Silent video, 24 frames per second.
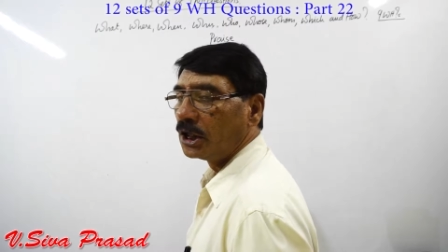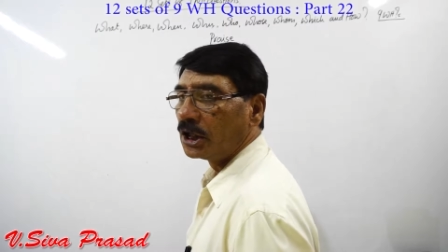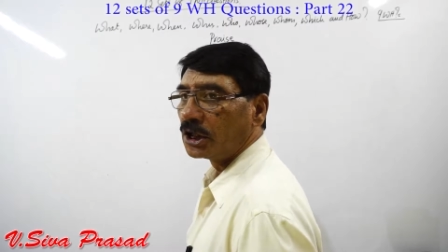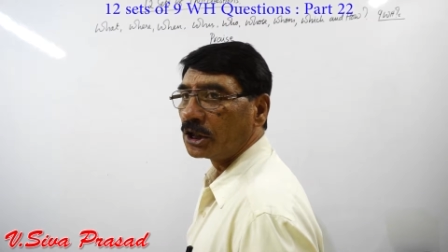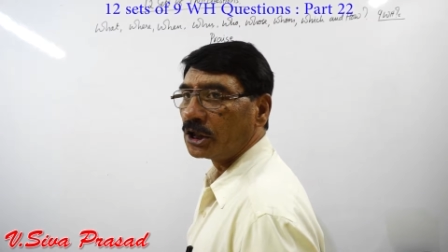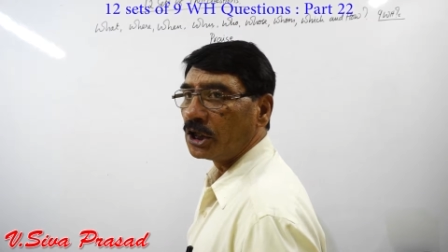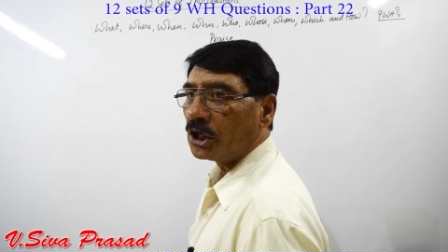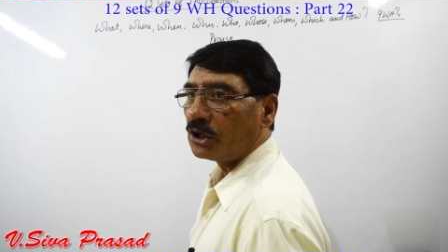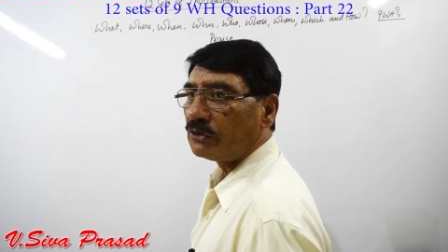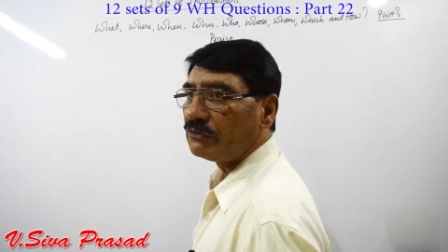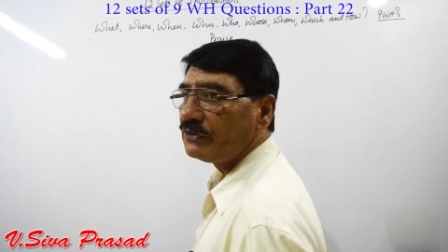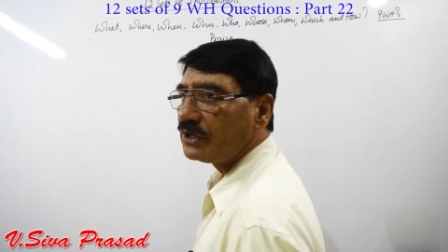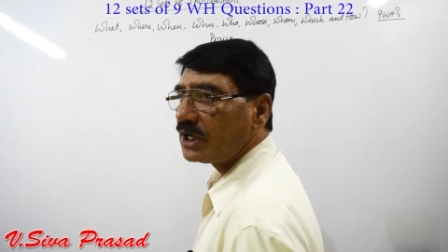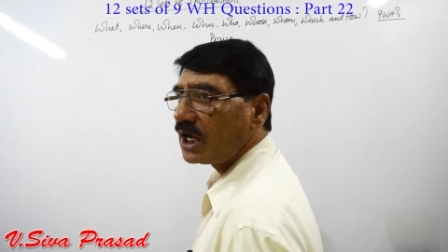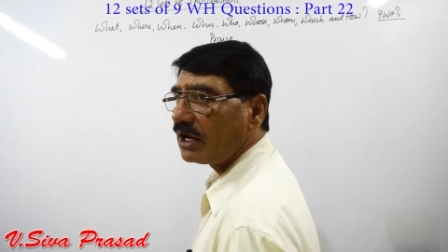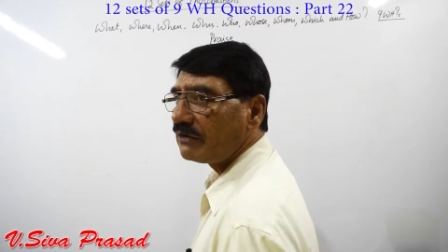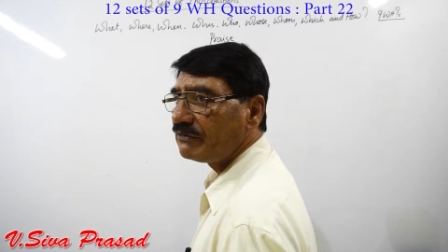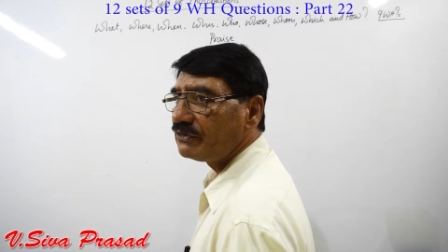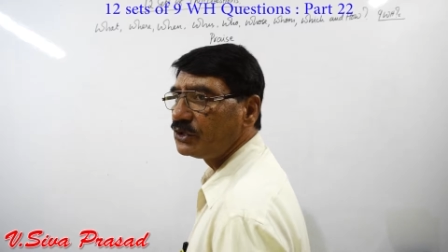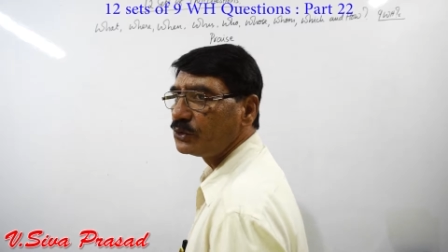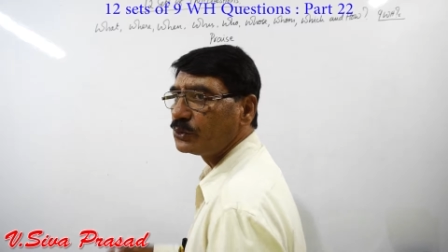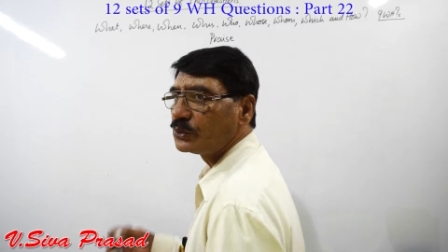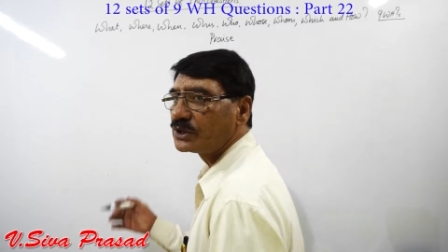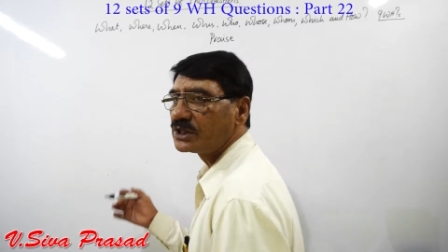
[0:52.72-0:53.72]
Now we
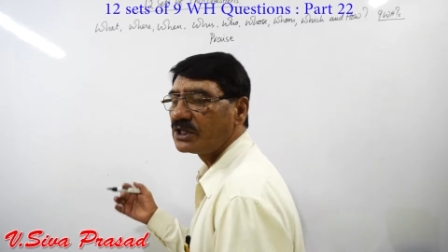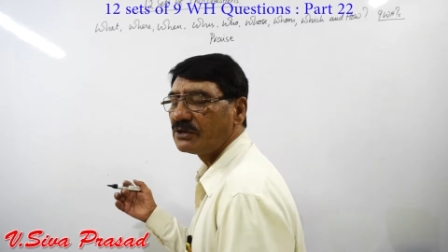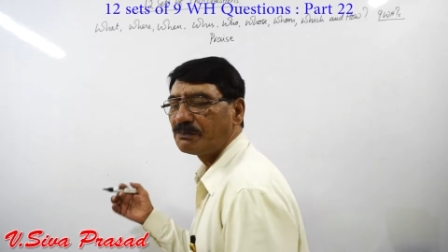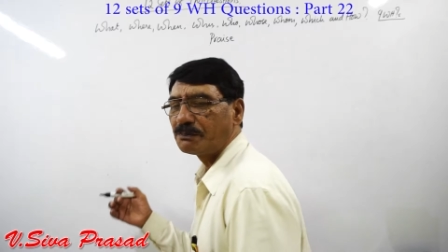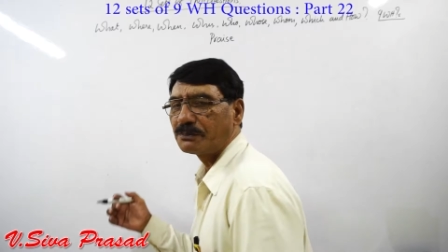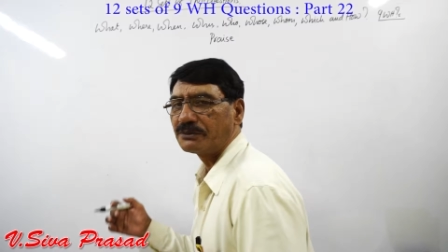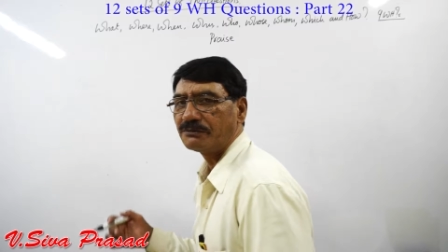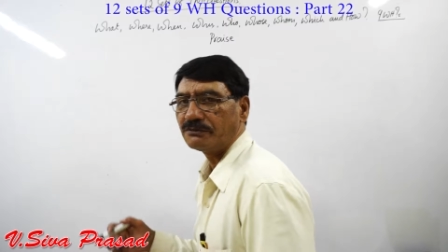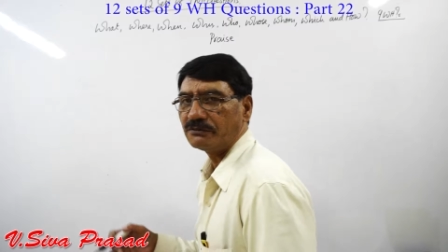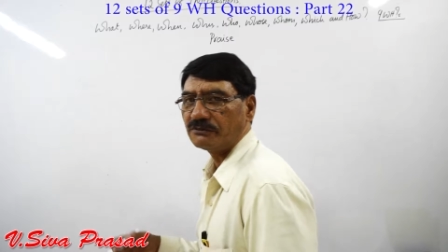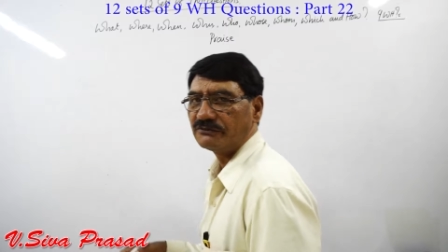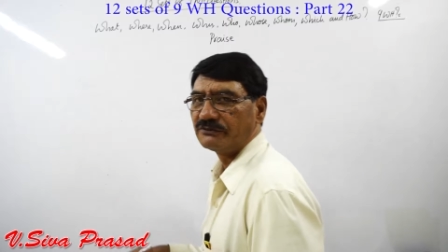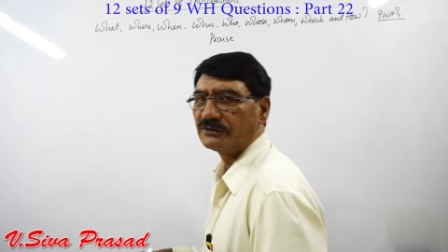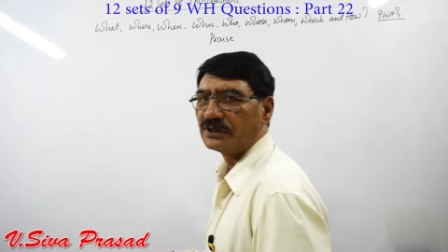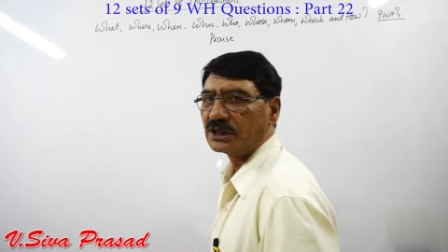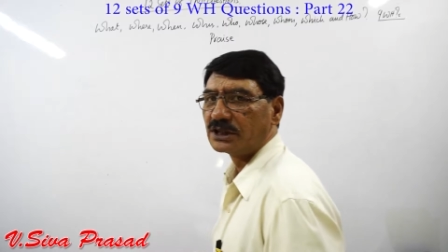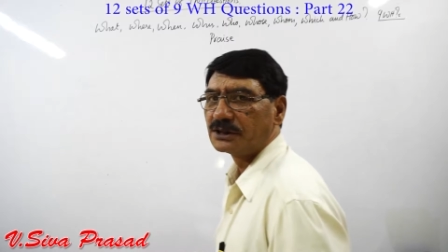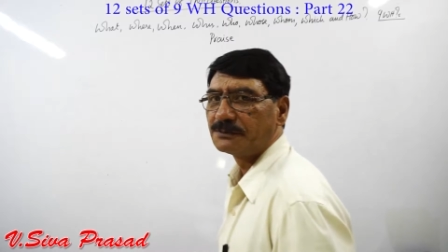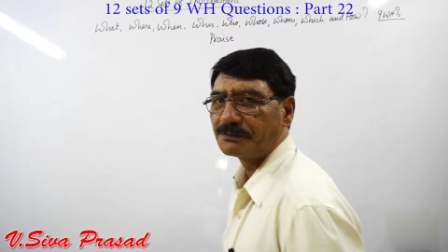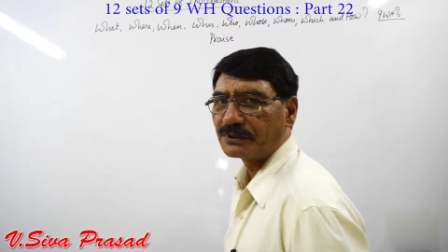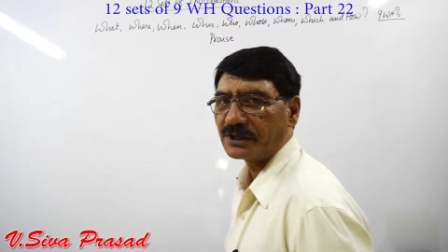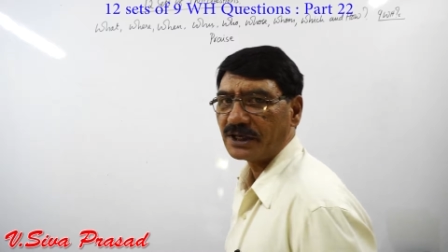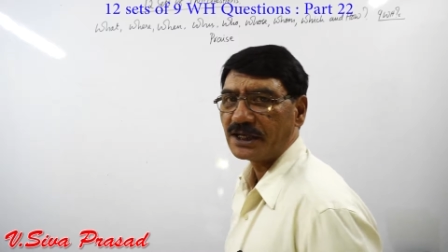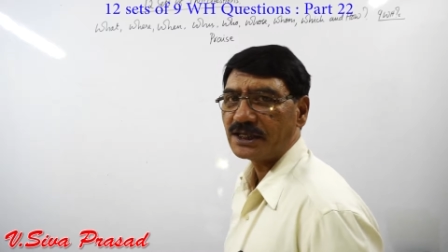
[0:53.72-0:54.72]
have used the
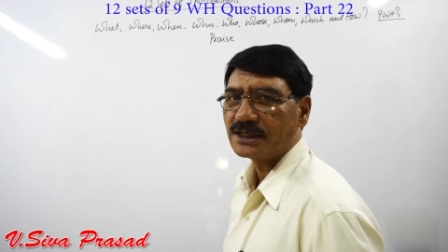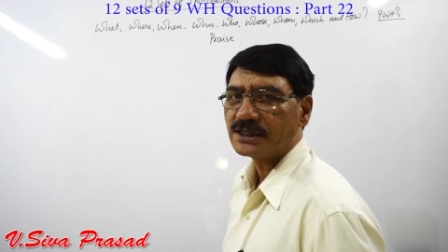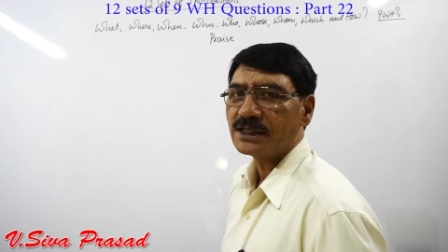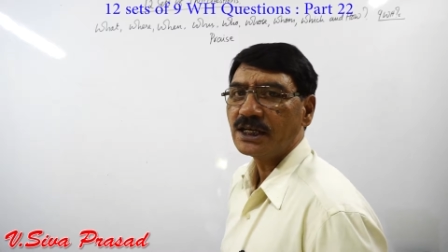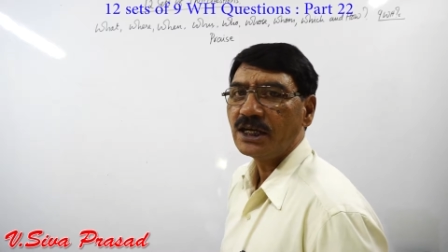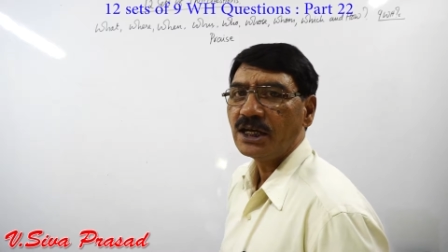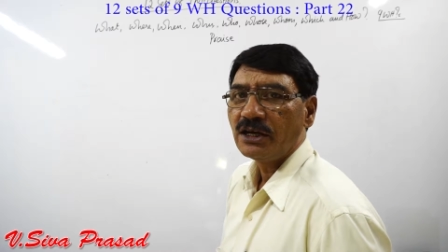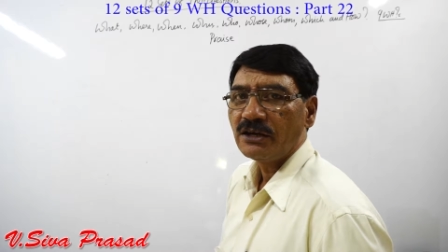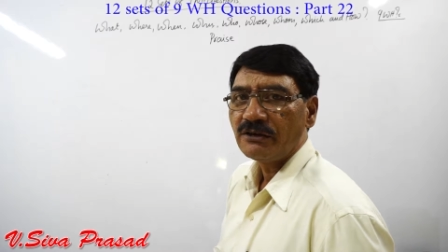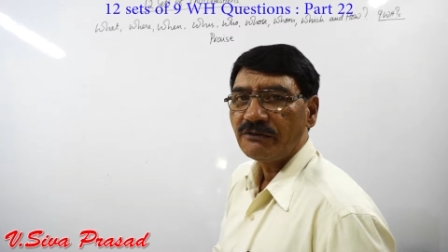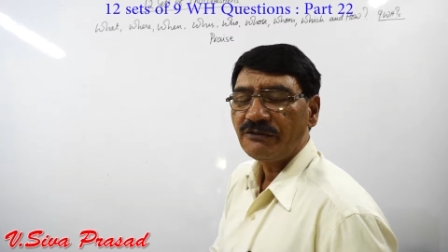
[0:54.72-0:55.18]
word praise.